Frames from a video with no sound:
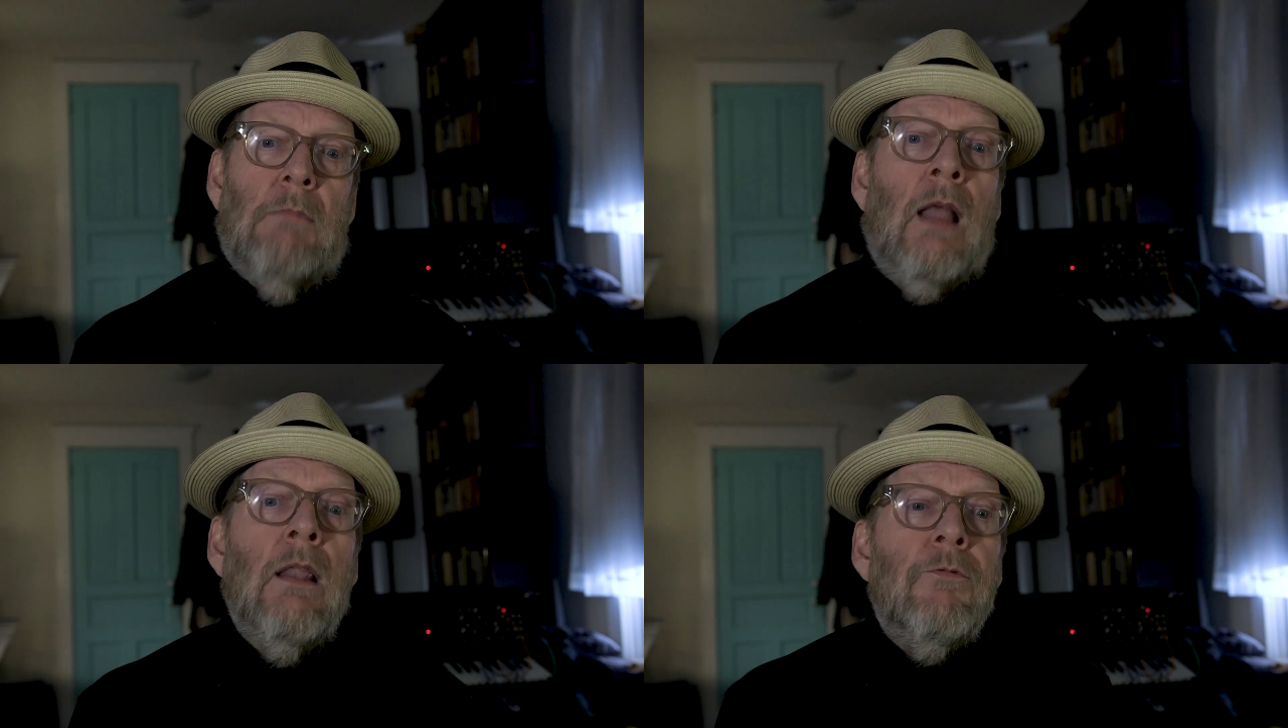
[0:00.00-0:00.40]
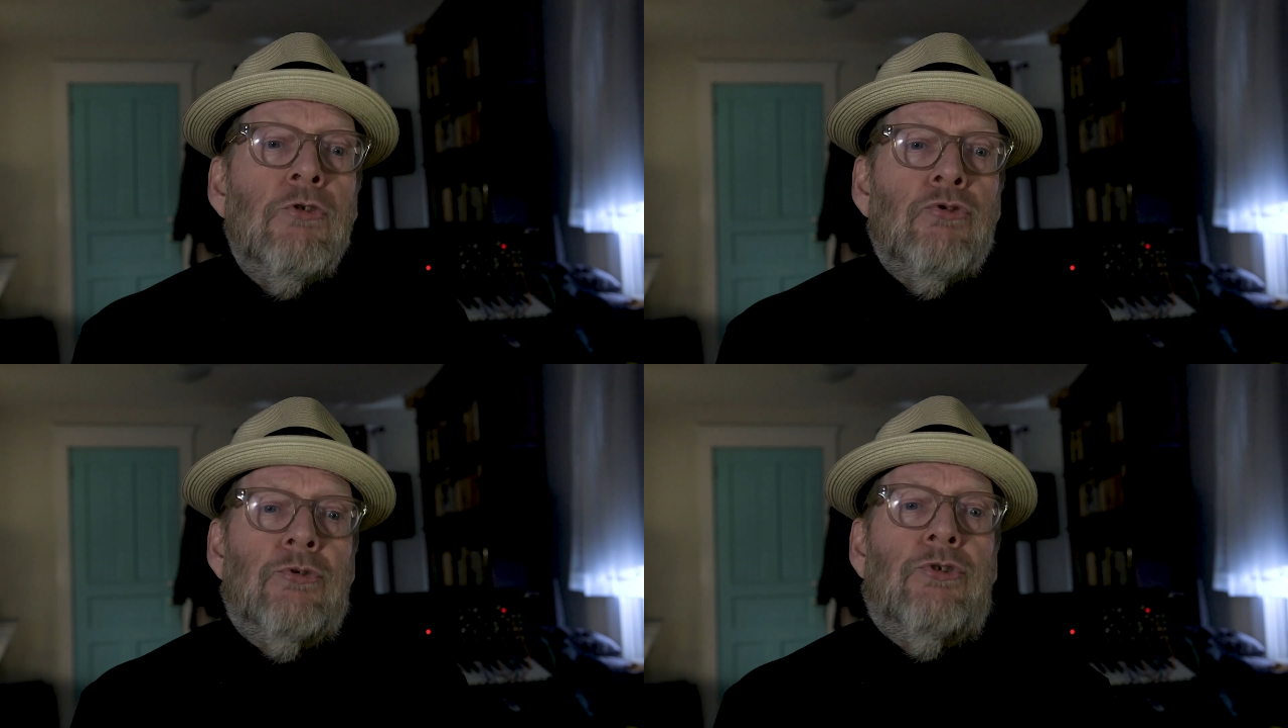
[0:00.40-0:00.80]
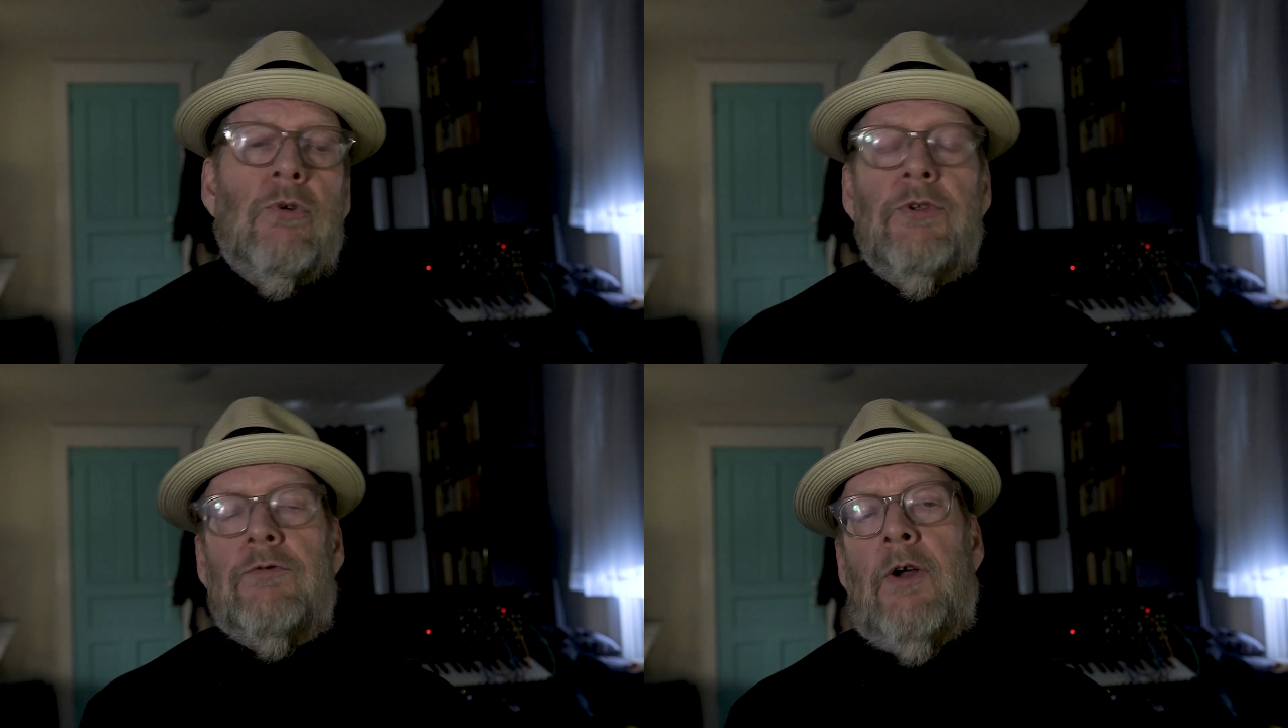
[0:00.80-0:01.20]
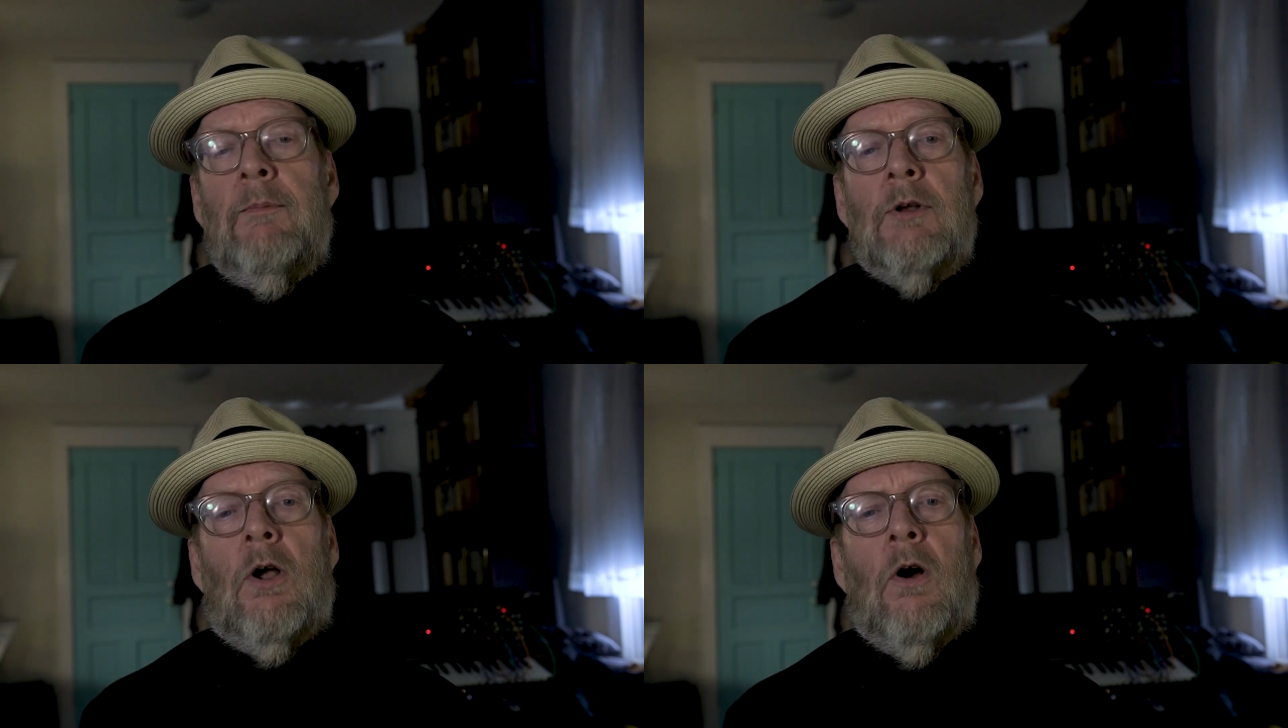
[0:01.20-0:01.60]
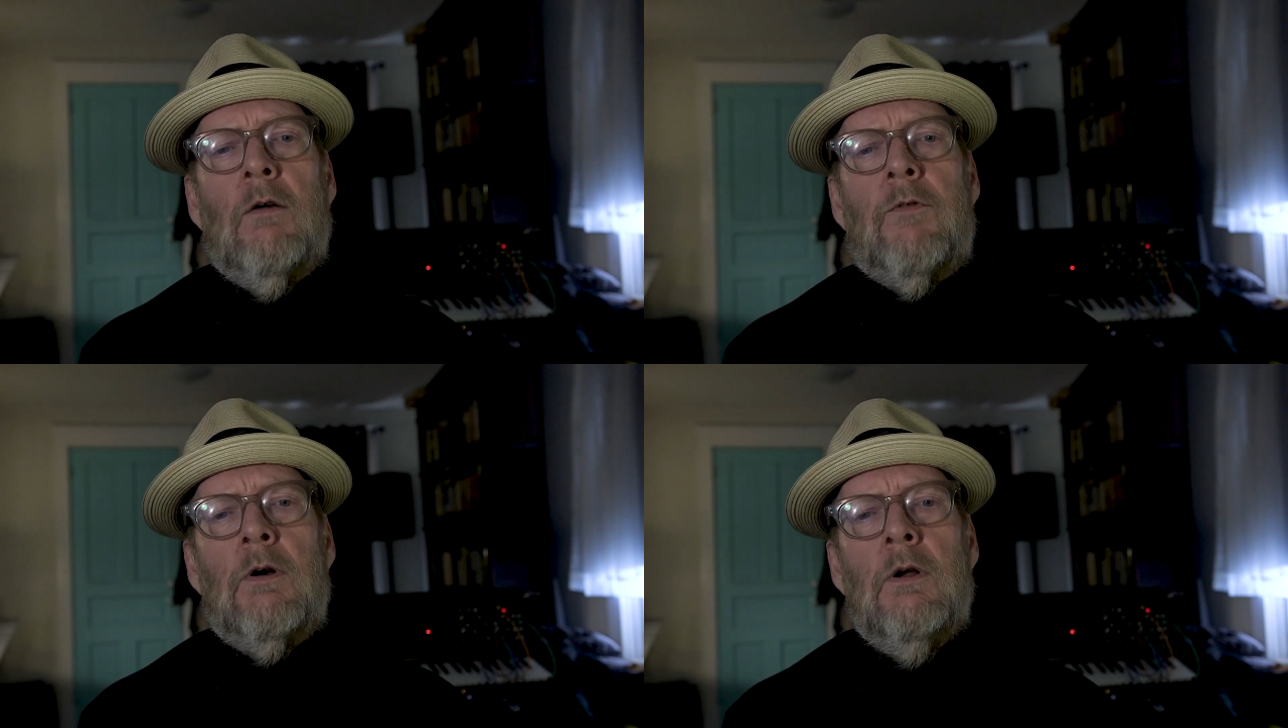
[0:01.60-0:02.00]
I love the short stories of Raymond
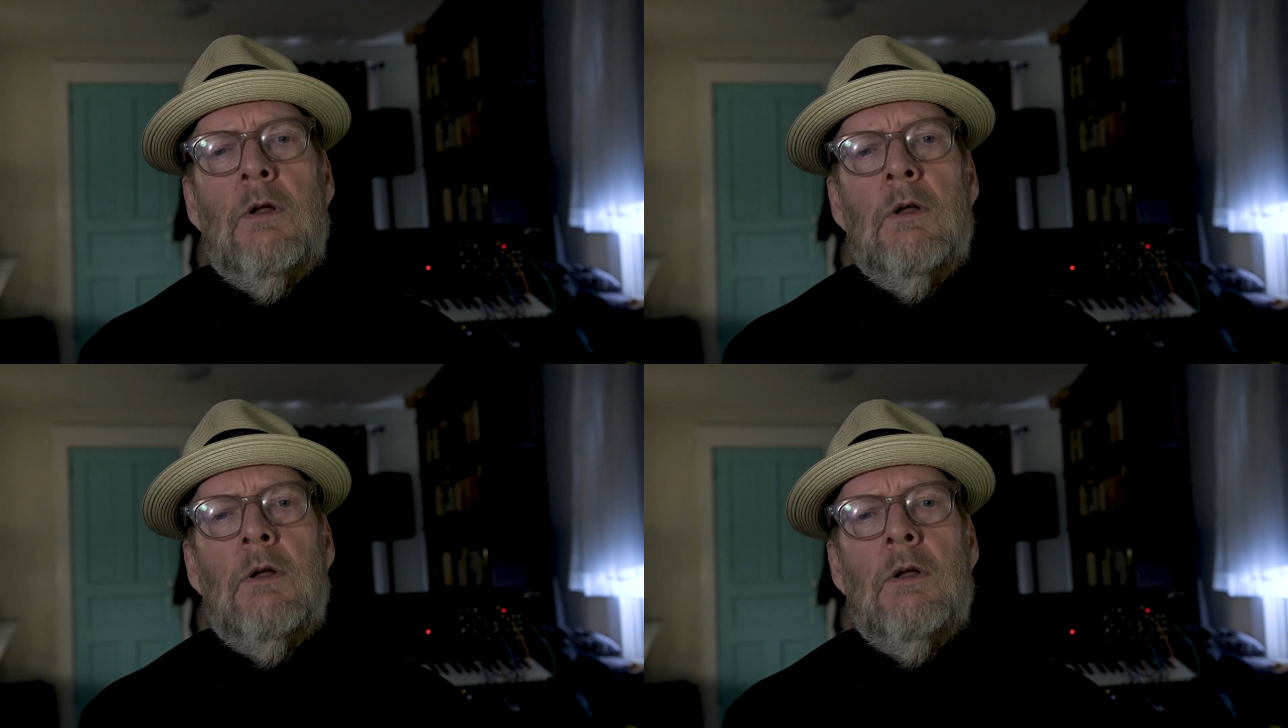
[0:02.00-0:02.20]
Carver,